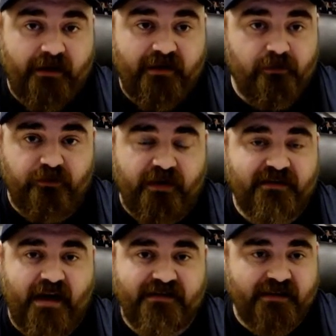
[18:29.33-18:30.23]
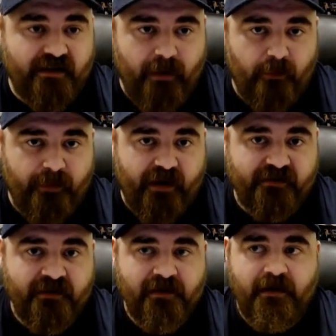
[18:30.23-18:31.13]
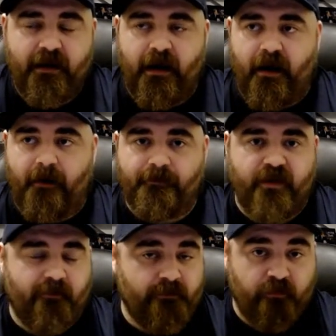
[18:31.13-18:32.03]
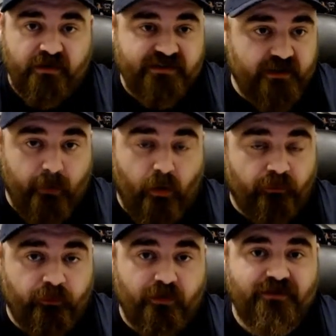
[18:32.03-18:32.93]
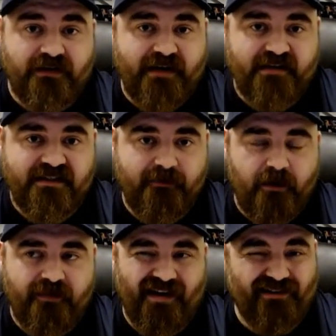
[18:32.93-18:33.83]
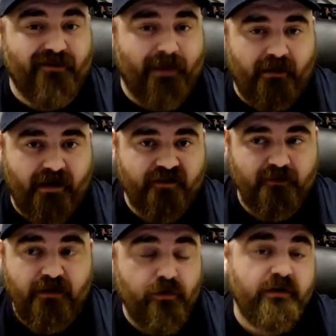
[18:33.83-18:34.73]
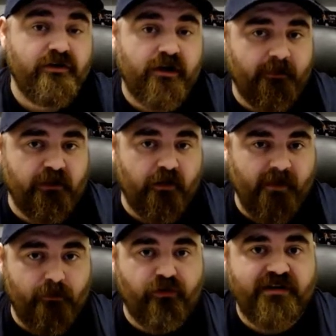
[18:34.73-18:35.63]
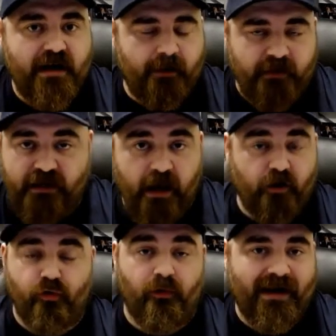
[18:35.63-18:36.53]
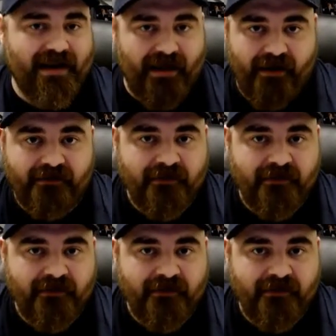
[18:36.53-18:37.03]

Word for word: He was fantastic about that. Um, their Rasir Bolton was fantastic about that. And you have Malachi Smith, who it took him a little bit more time. He got great at it.